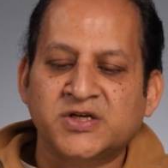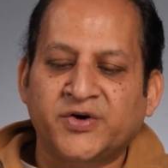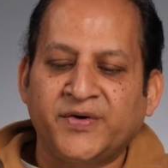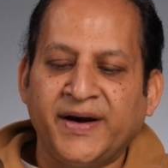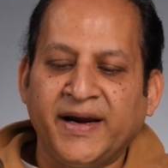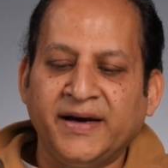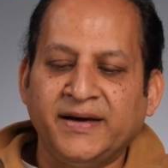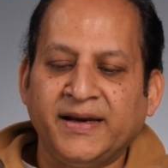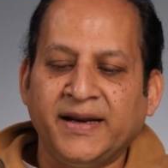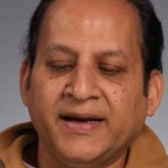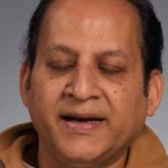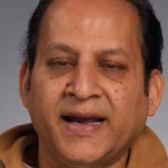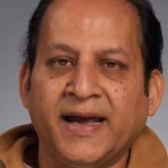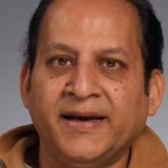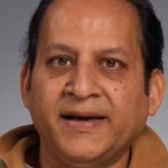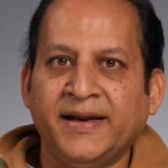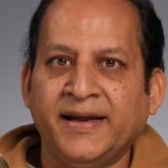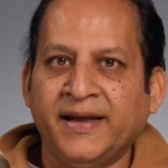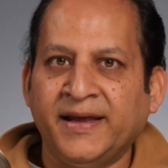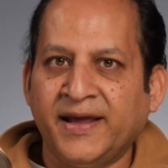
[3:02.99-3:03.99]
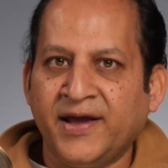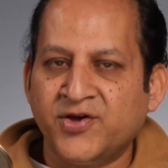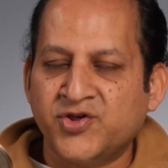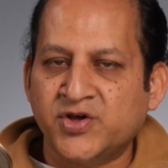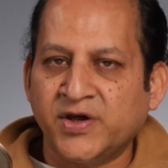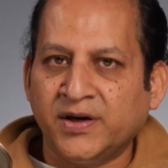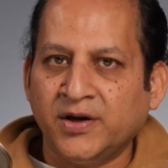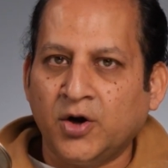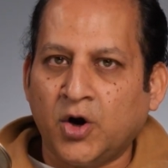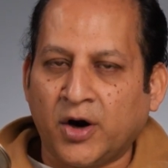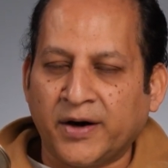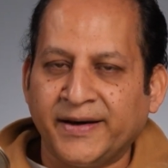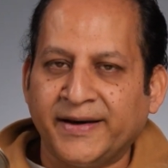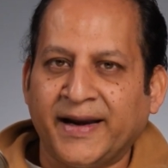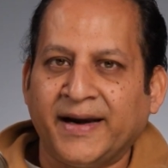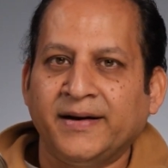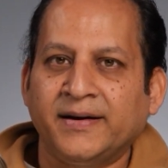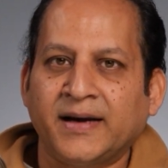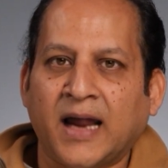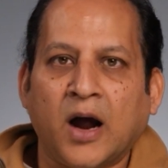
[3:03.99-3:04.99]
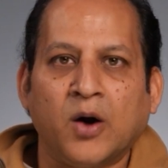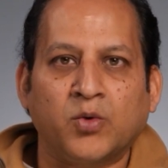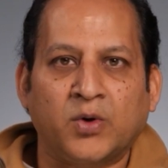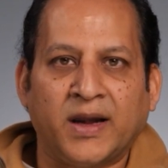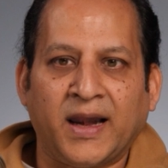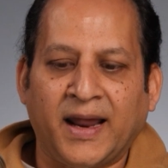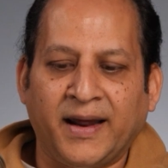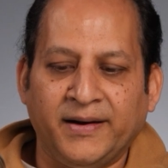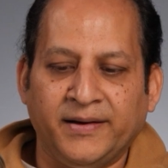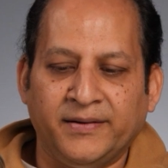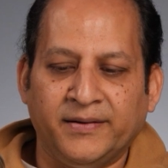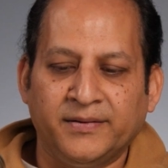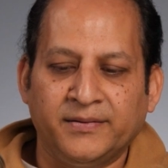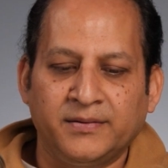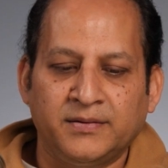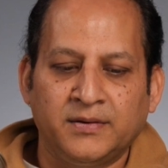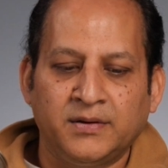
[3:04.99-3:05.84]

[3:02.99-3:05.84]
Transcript: creating an engaging content outline.